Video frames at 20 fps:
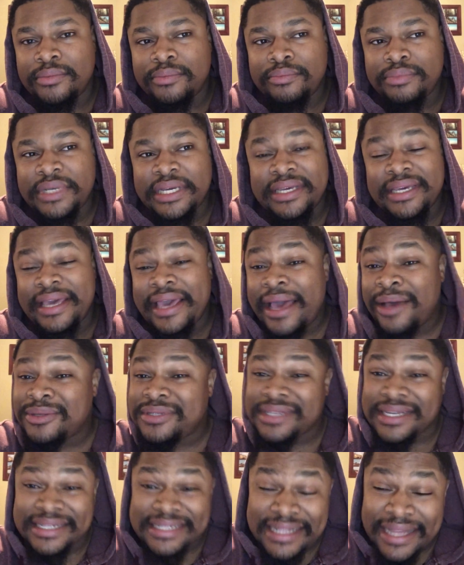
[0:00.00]
taking
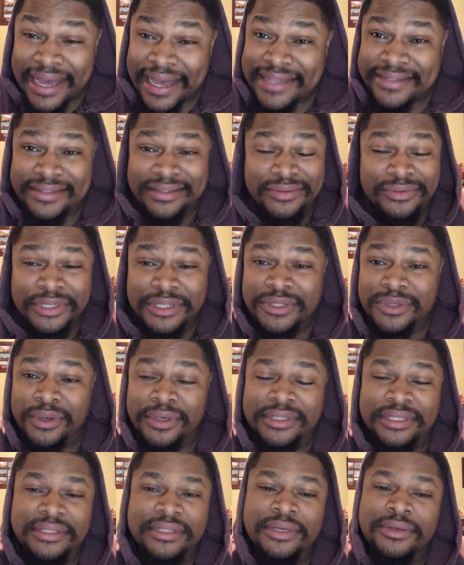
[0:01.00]
outside classes and
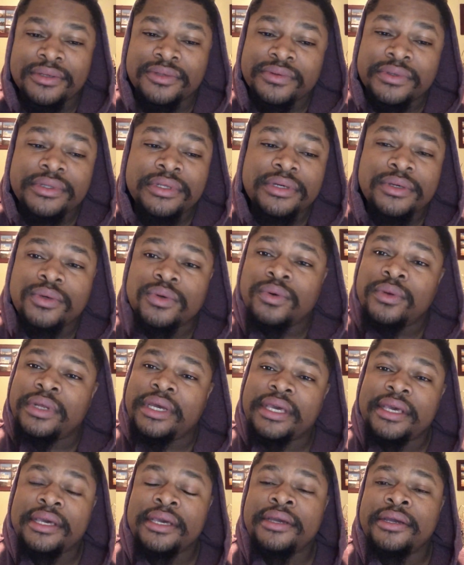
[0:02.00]
resources. So it was really cool to
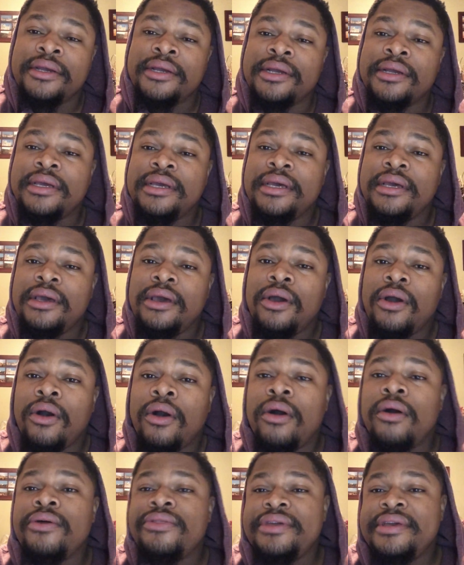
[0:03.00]
hear
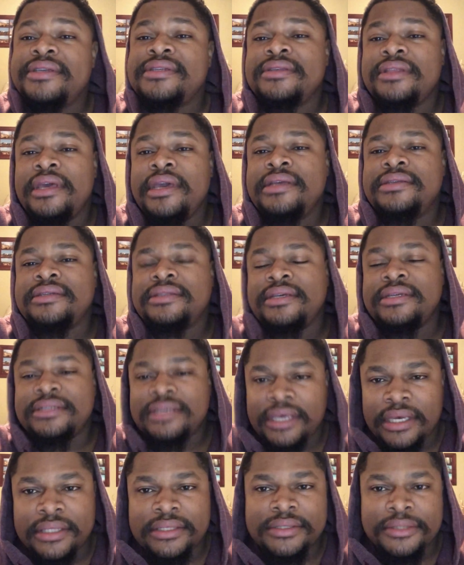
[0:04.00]
all these things that these
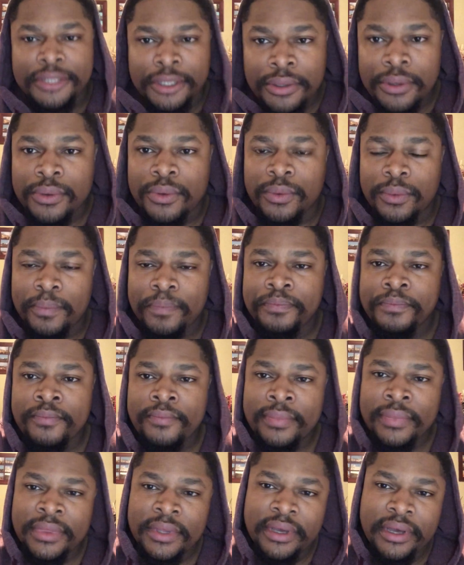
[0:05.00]
kids do.
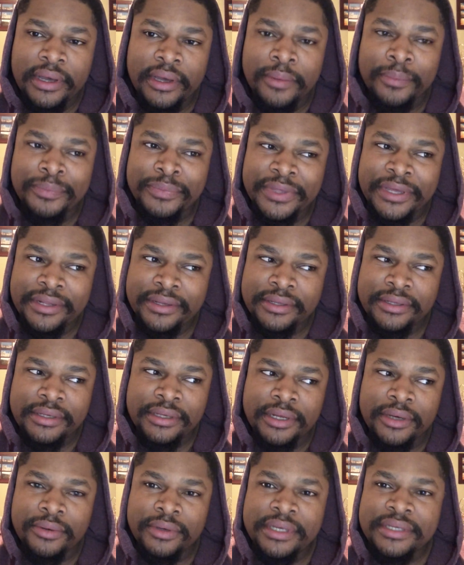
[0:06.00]
That
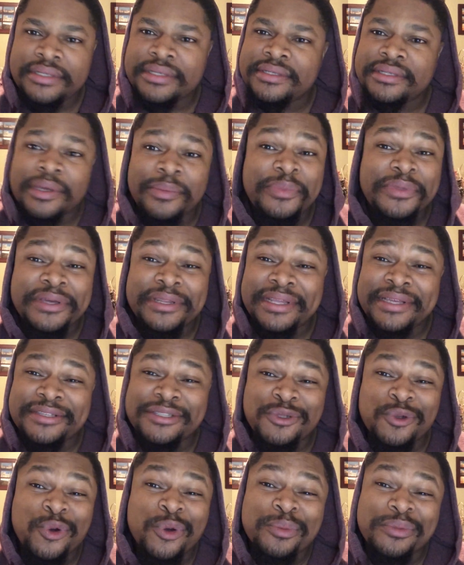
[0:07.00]
isn't something that's
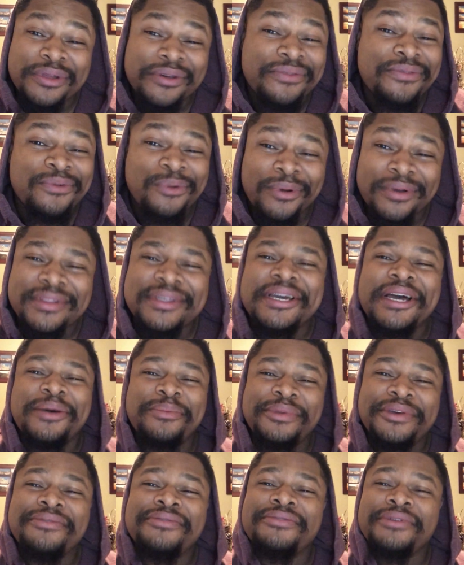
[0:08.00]
normally
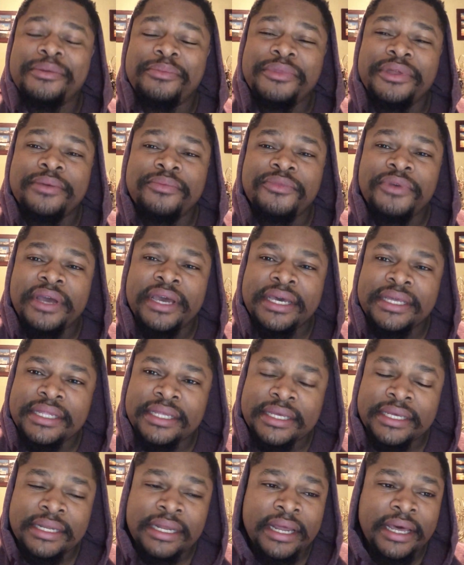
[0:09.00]
forthcoming from them, right?
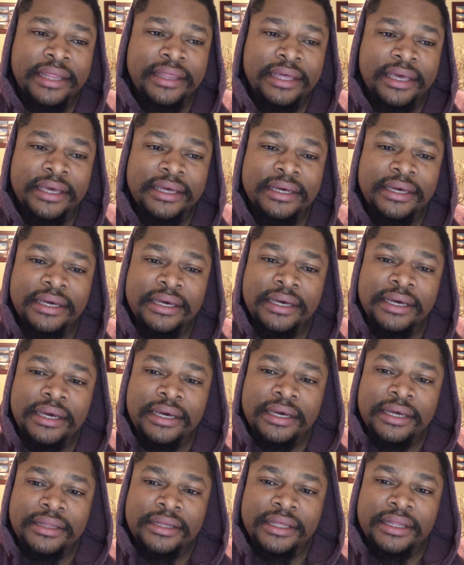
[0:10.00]
And I think
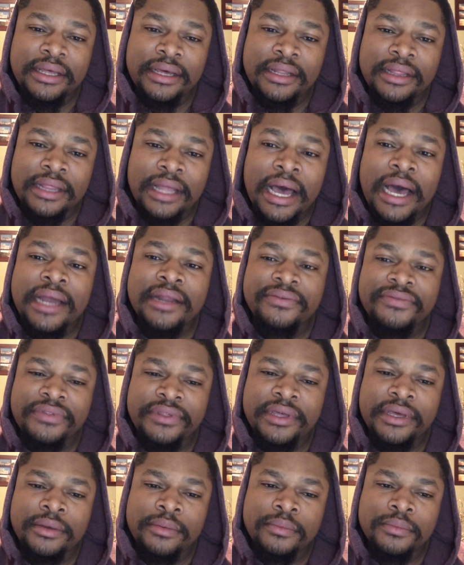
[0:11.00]
that a lot of
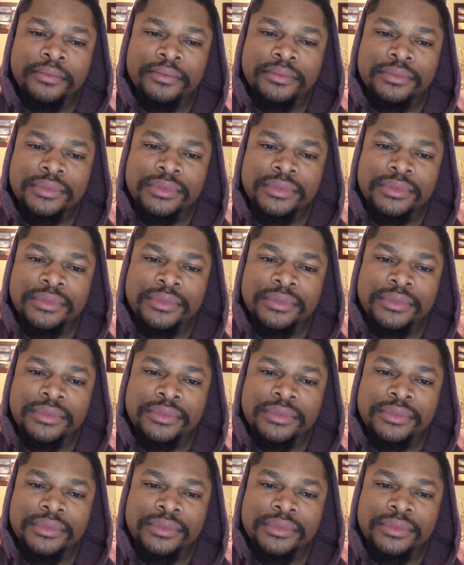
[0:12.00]
them